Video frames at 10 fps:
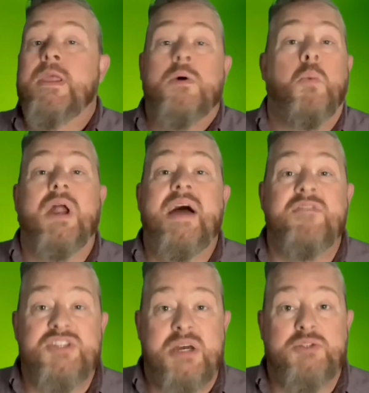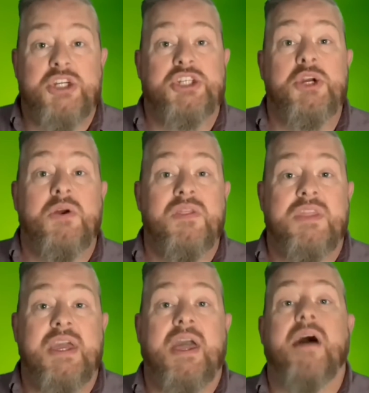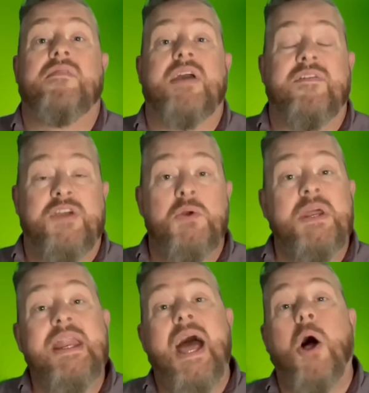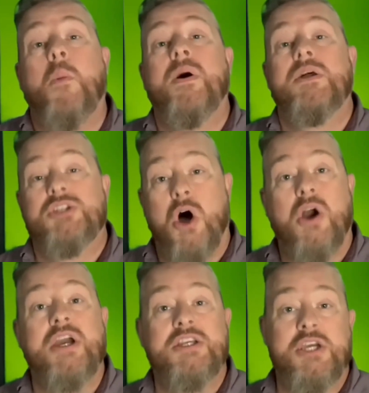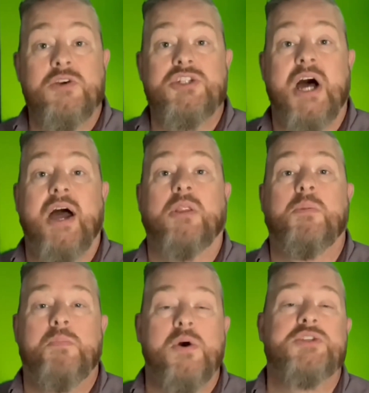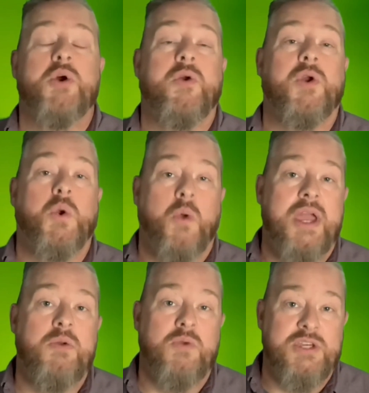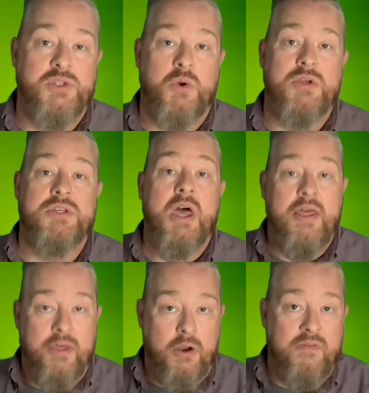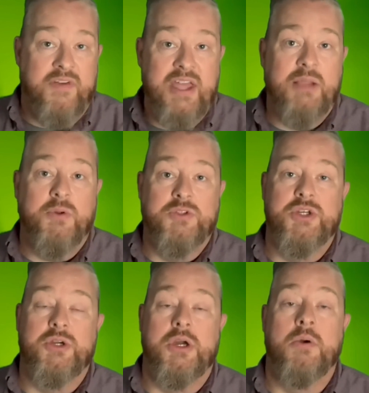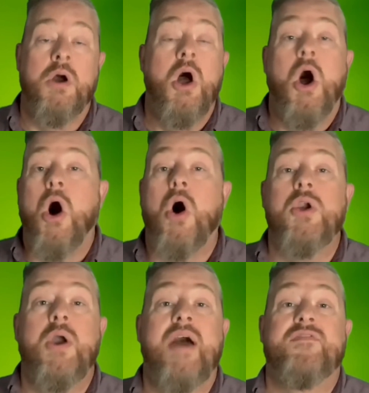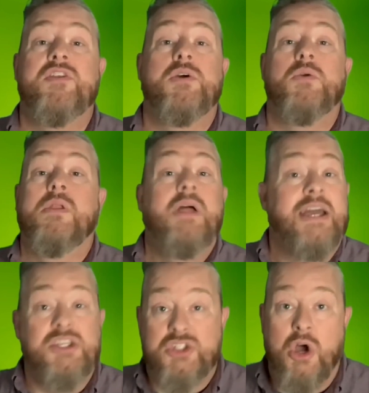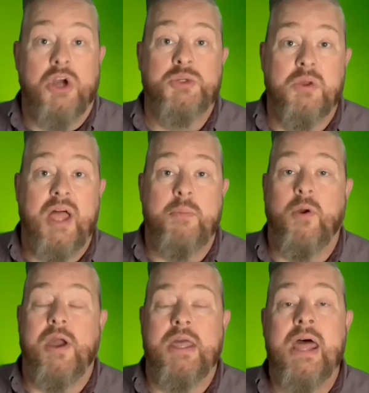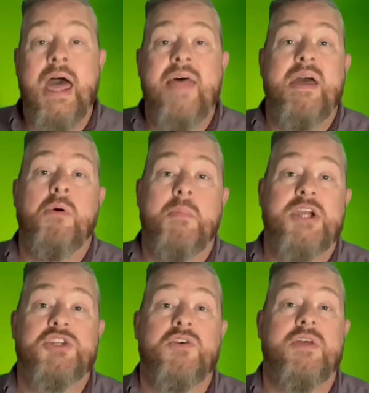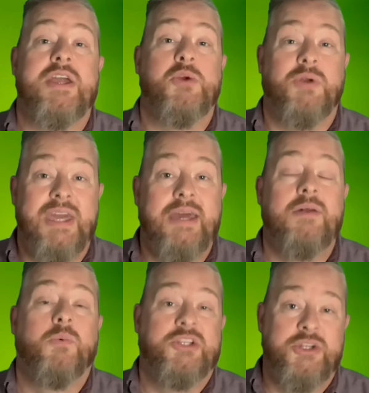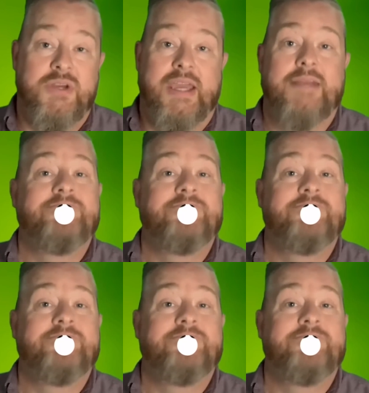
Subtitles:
whatever subject you can think of, if you need help talking to your child, books are a great resource that are available to you. All you have to do is talk to a librarian. They will make sure that you get what you need.